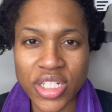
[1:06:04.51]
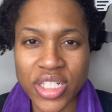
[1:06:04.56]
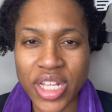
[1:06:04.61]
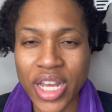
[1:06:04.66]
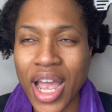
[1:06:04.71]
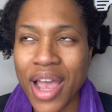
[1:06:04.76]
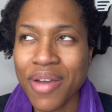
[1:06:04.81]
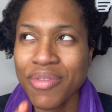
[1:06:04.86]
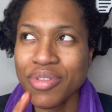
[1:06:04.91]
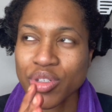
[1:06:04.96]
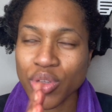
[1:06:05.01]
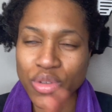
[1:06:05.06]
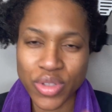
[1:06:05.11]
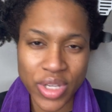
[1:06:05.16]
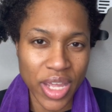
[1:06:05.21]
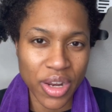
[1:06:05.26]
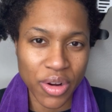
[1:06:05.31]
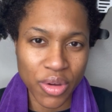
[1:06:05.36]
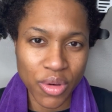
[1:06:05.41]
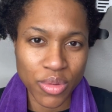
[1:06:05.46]
Like, I have a
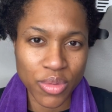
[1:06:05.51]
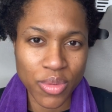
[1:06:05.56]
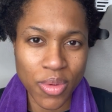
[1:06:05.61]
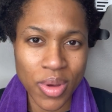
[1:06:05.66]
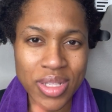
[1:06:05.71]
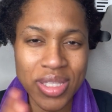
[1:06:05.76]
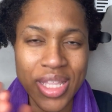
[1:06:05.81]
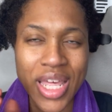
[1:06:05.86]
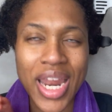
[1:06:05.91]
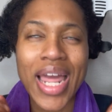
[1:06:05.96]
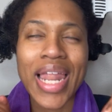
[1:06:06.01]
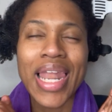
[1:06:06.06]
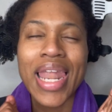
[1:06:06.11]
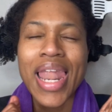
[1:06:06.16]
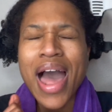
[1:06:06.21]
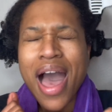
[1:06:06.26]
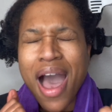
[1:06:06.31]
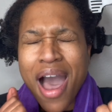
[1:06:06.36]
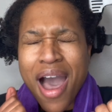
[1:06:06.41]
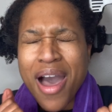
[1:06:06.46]
Soultanical one that I
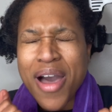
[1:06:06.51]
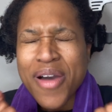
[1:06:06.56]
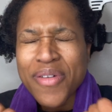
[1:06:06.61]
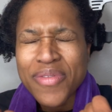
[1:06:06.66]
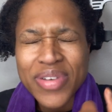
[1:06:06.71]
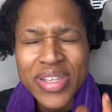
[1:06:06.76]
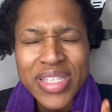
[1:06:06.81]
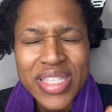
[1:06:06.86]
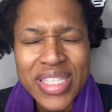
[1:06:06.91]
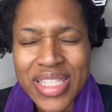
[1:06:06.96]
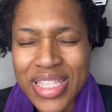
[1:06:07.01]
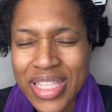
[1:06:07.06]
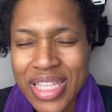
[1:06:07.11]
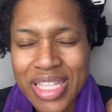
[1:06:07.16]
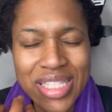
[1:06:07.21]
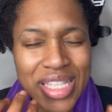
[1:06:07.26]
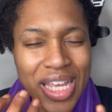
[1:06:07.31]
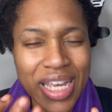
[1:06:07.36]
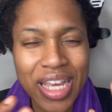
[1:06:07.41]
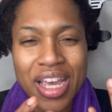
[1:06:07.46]
love. It's
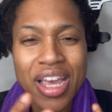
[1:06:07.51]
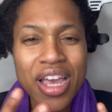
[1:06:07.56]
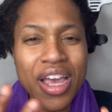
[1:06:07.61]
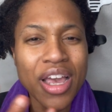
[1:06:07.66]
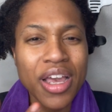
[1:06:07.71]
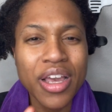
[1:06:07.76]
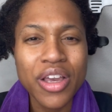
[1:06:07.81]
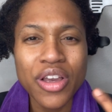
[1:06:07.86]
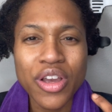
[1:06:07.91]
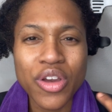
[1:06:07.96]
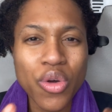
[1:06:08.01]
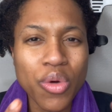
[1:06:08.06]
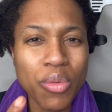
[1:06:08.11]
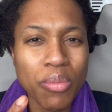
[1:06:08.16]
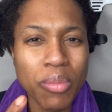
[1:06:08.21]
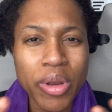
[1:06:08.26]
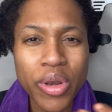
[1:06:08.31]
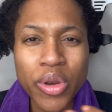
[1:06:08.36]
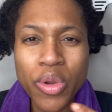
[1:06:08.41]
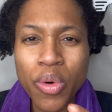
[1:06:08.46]
this, like,
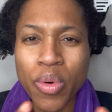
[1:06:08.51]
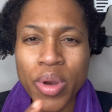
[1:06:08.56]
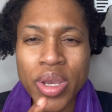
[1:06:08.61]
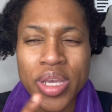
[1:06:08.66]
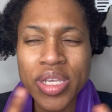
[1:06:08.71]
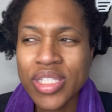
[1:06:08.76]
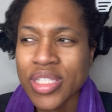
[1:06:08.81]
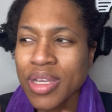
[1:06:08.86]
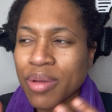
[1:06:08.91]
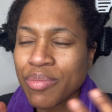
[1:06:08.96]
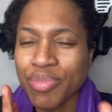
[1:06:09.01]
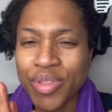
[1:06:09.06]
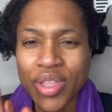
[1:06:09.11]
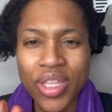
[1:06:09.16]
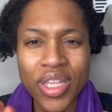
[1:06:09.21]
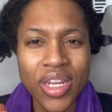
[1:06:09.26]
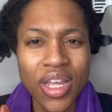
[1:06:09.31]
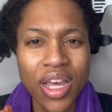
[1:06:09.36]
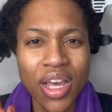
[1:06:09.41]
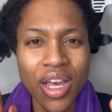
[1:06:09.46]
Manoy
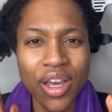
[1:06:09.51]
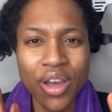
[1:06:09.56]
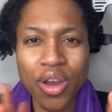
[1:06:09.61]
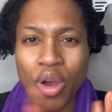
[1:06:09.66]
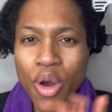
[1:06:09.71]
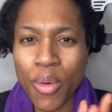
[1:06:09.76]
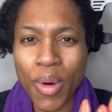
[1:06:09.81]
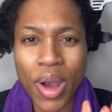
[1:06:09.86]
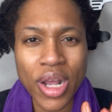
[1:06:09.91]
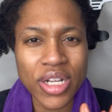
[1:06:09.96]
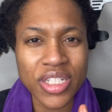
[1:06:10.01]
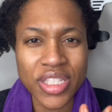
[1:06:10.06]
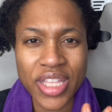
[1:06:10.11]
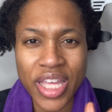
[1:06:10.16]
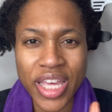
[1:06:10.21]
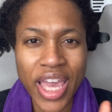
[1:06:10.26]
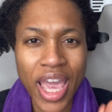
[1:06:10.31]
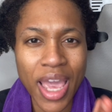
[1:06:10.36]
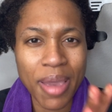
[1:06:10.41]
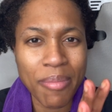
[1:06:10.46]
something uh co-wash that they
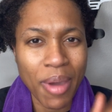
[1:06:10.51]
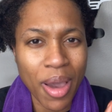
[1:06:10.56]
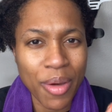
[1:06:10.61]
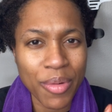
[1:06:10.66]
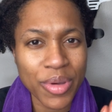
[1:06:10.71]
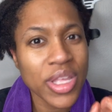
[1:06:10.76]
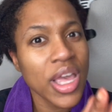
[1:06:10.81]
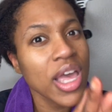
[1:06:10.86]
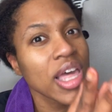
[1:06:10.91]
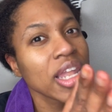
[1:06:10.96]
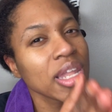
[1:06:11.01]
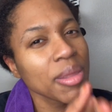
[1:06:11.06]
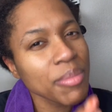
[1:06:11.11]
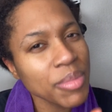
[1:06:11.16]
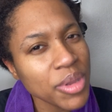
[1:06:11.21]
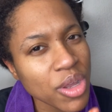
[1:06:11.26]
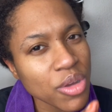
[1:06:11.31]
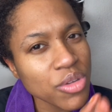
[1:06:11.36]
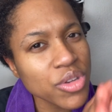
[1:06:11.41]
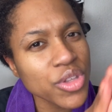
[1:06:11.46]
came out with. Let me
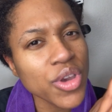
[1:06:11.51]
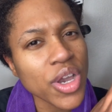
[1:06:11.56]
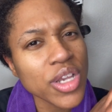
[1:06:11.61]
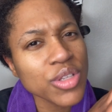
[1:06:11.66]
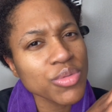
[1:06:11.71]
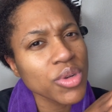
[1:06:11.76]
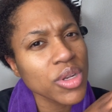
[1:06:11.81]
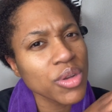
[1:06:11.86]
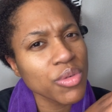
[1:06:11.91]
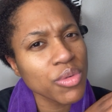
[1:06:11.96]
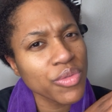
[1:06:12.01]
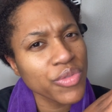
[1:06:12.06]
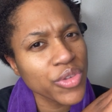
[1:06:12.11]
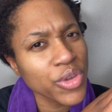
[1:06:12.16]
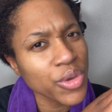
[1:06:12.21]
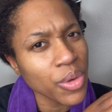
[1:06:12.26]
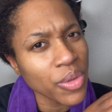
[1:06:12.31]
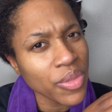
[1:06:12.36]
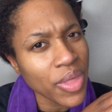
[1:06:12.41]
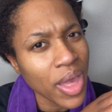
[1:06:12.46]
know, do you guys want a
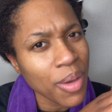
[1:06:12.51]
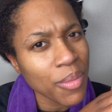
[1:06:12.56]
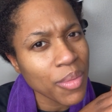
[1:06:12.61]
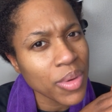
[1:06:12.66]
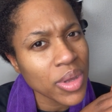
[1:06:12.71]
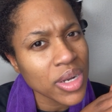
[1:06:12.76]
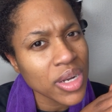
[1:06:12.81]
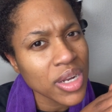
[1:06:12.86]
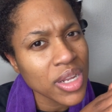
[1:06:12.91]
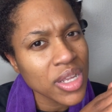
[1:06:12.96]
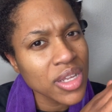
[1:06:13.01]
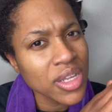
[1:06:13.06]
review on that one?